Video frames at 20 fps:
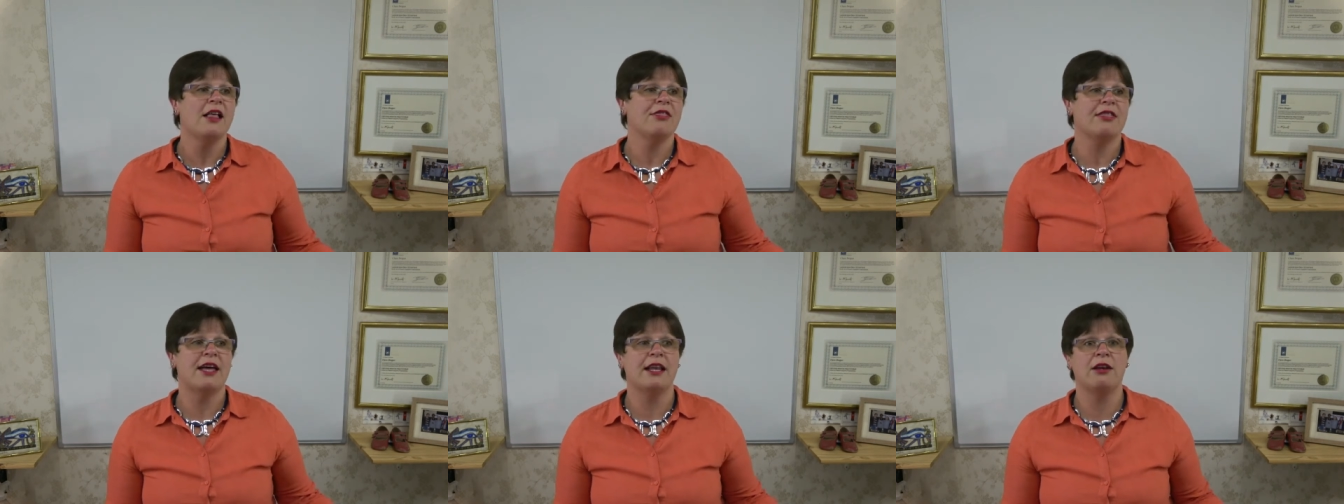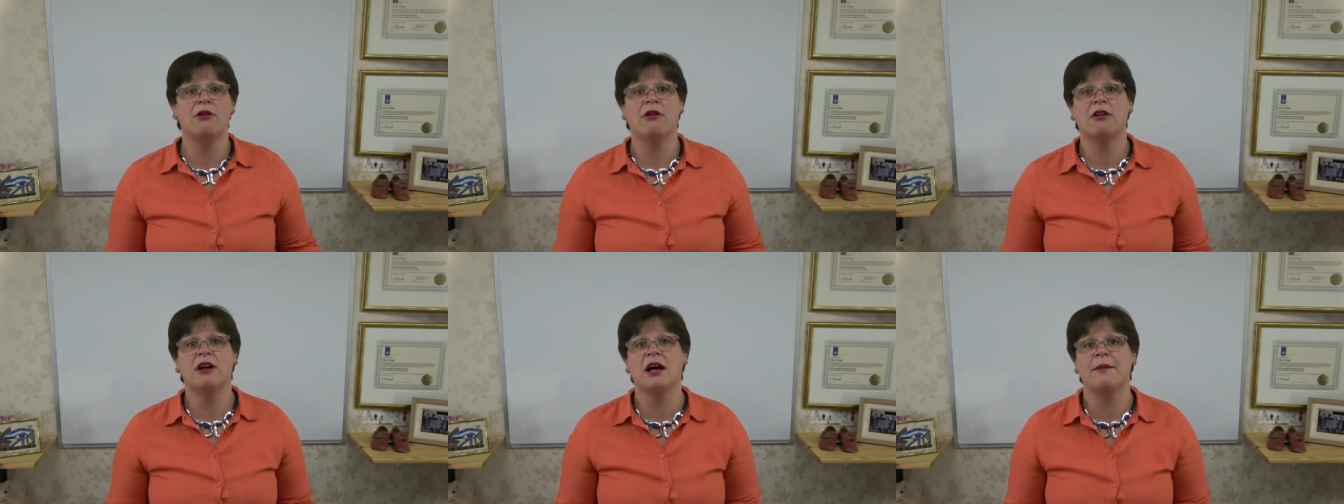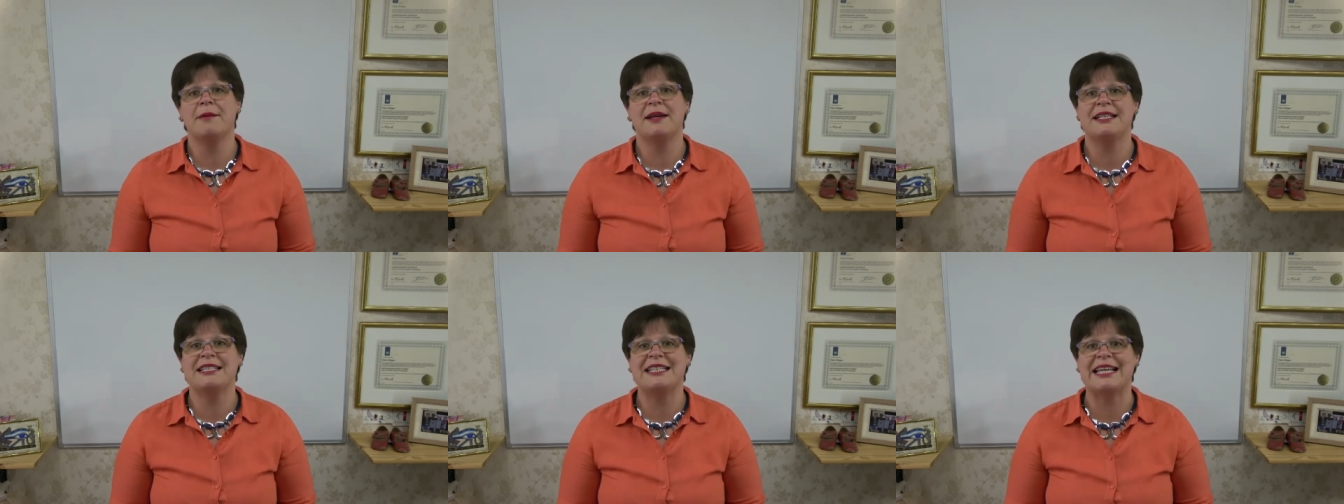They're not
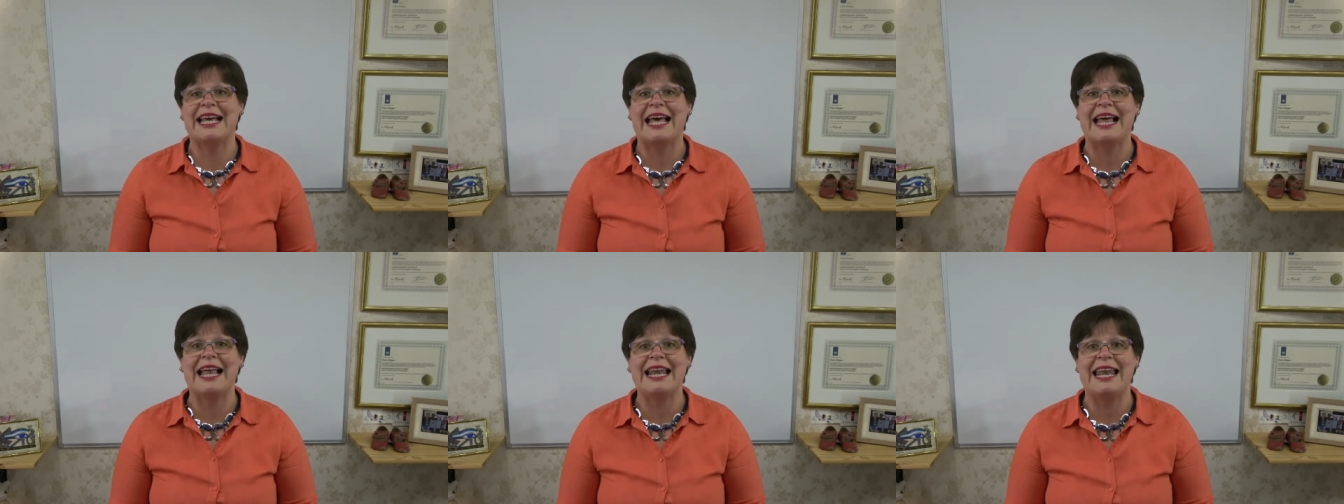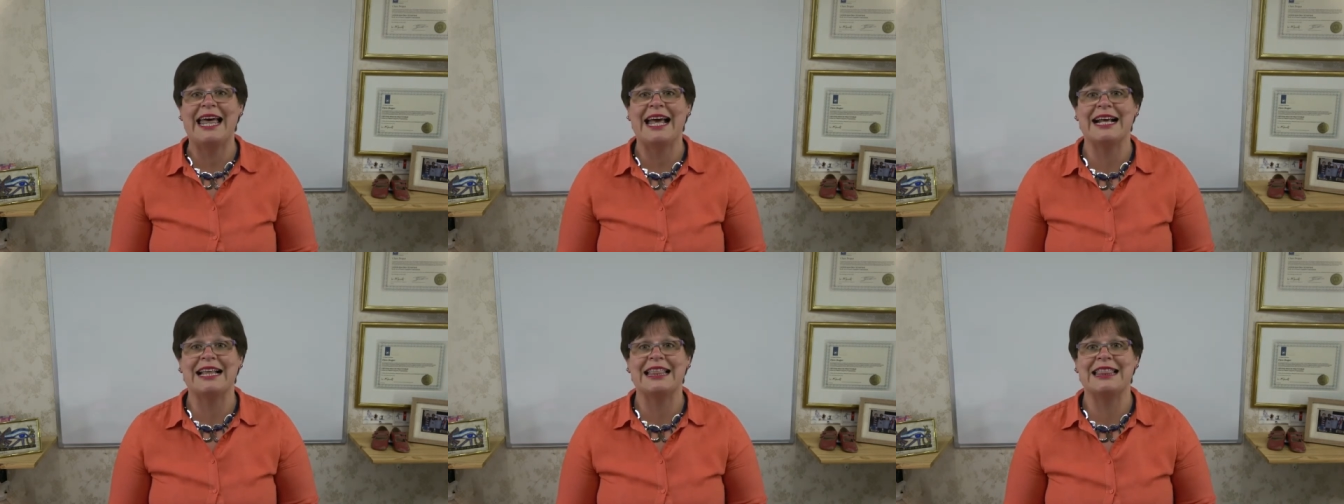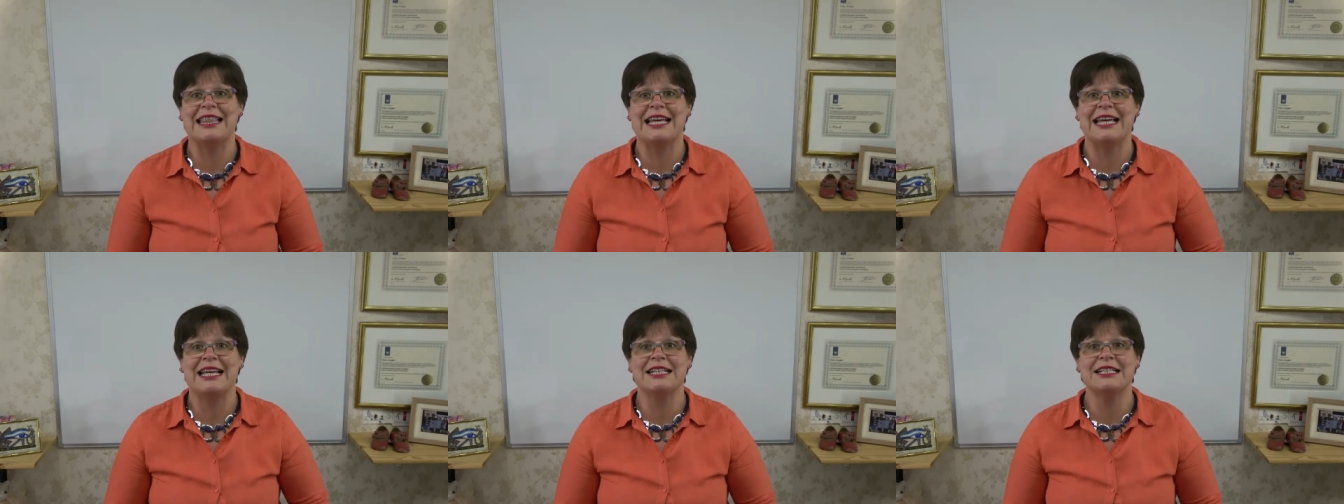coming to collect
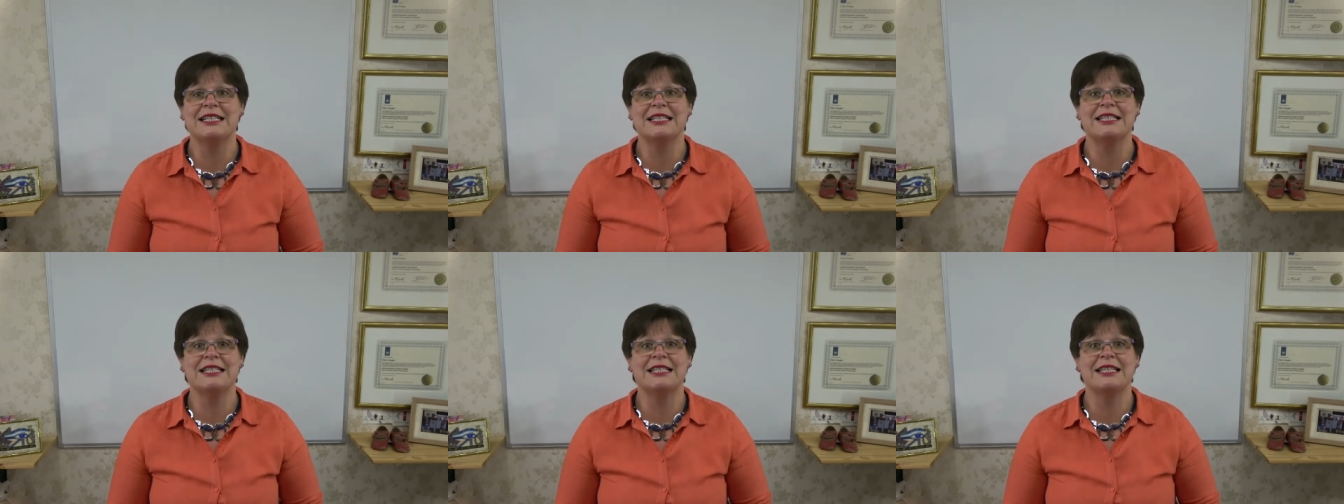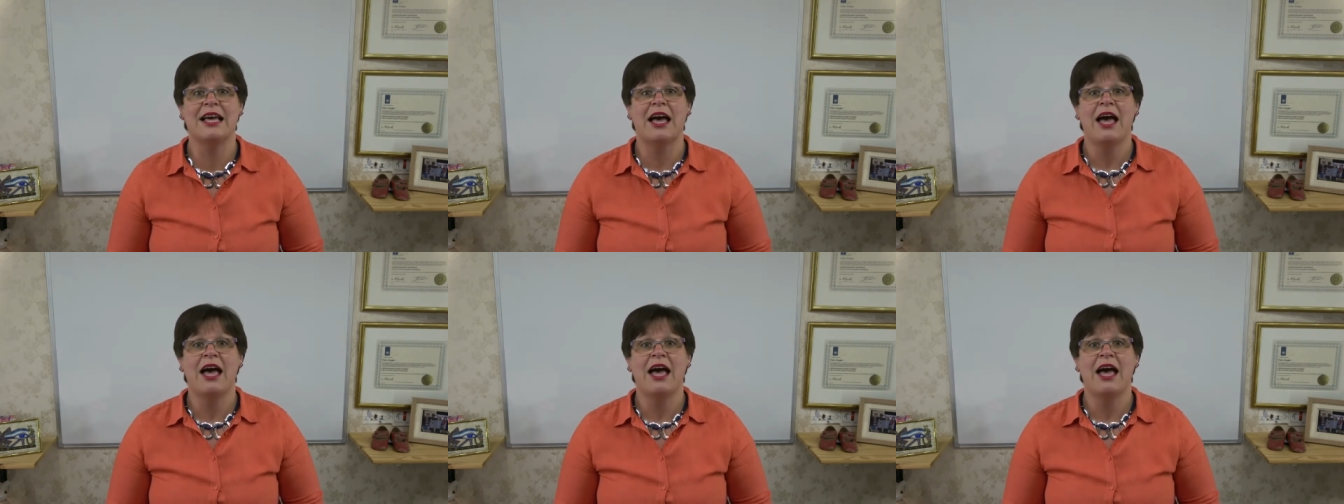things.